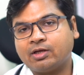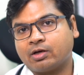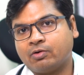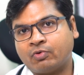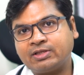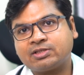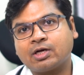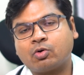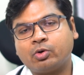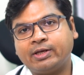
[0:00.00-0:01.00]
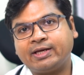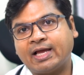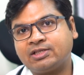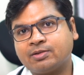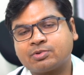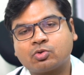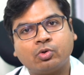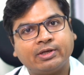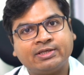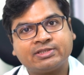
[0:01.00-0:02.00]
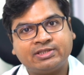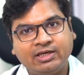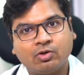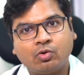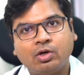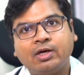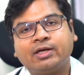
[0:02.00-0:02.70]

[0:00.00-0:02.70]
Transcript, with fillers: the, once the coronary calcium score is zero,